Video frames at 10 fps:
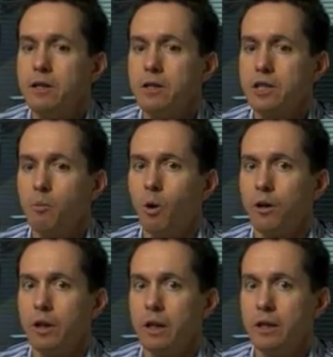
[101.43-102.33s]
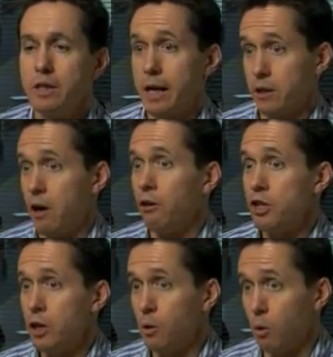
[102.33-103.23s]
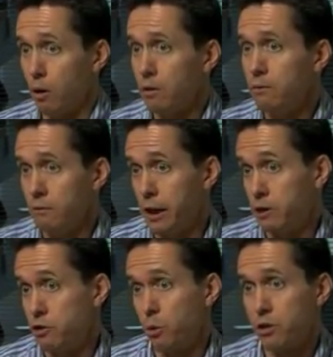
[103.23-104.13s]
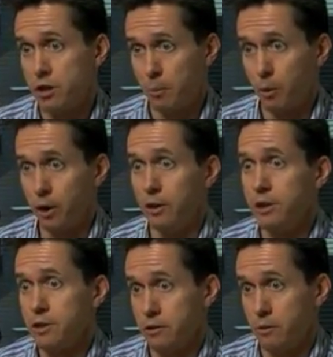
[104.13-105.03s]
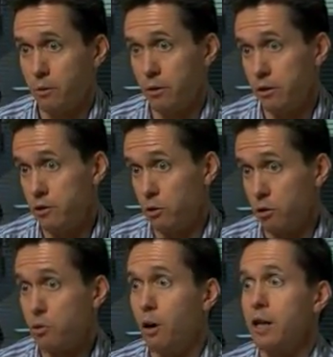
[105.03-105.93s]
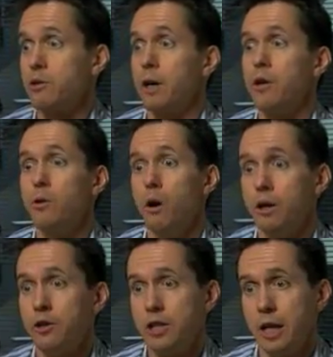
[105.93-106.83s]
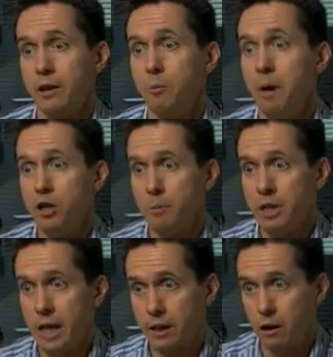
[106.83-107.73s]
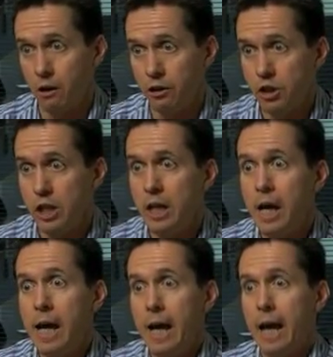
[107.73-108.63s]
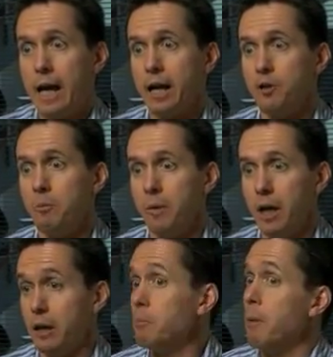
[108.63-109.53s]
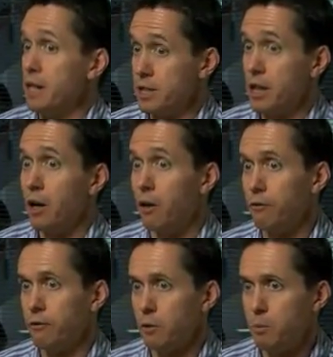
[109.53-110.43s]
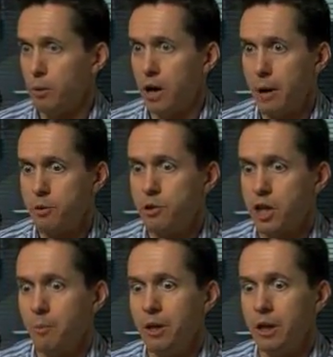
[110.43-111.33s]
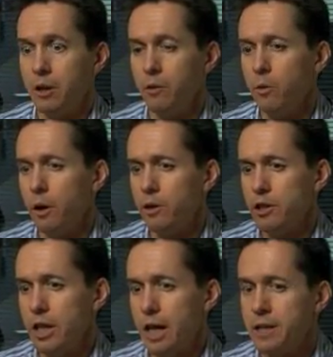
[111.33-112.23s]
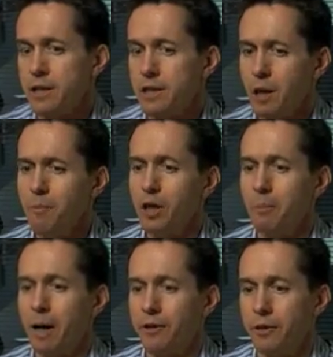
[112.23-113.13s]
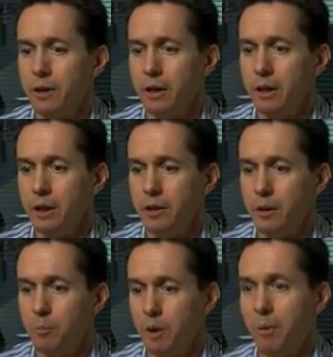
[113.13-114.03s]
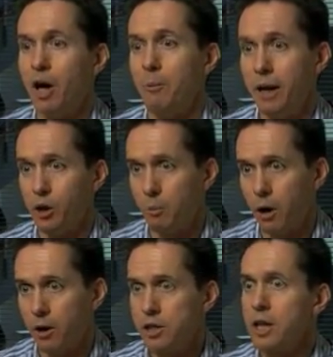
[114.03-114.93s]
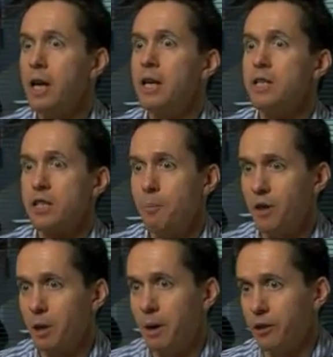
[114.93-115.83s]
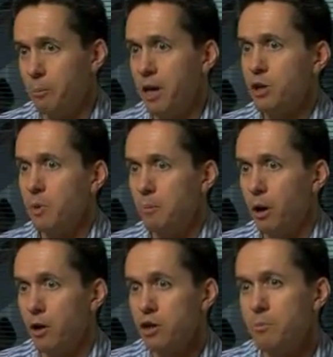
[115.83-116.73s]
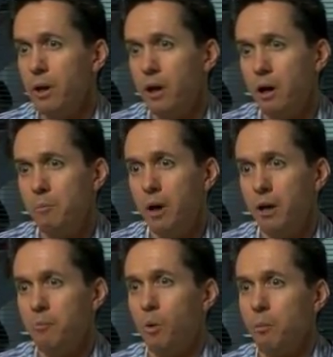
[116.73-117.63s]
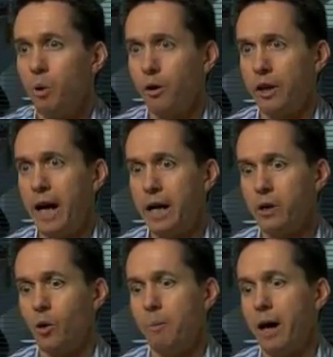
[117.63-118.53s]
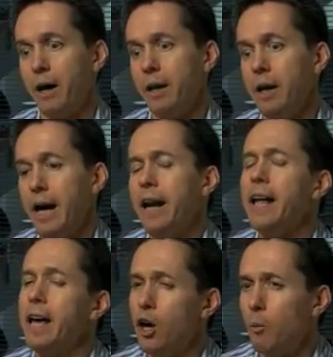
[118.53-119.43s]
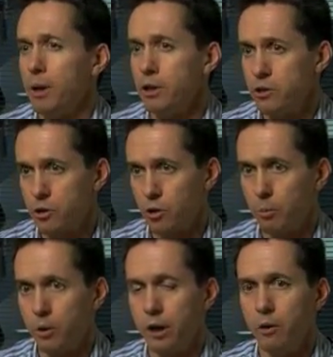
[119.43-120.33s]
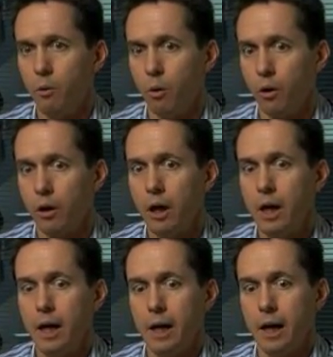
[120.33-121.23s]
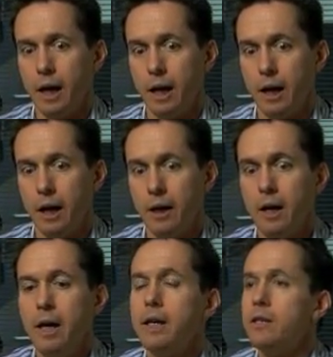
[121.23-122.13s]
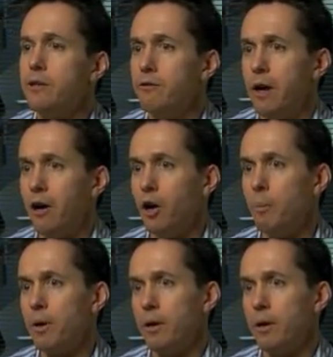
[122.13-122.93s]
Someone in the technology core, like a George Separelis or a George Watts, right, who understand the measurement technology, and myself, perhaps, who's coming in, who understands something about the biomedical parts, something about the measurement parts, but more importantly, how to help interpret or develop